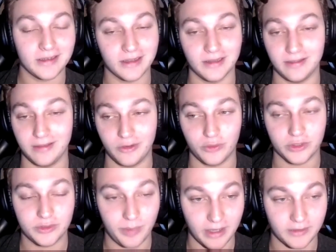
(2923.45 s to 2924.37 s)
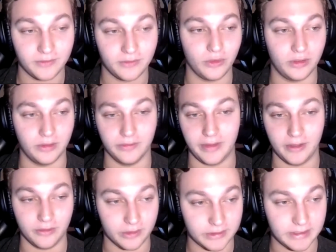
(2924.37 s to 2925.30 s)
and they're respectful and they
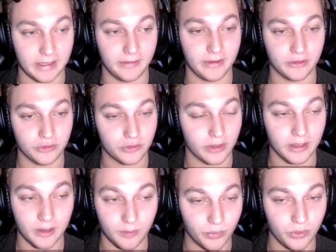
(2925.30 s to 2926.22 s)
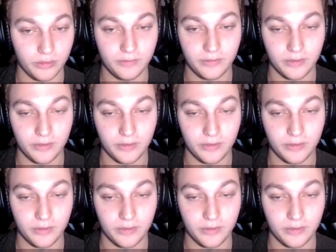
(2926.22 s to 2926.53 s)
understand that you're trying to improve.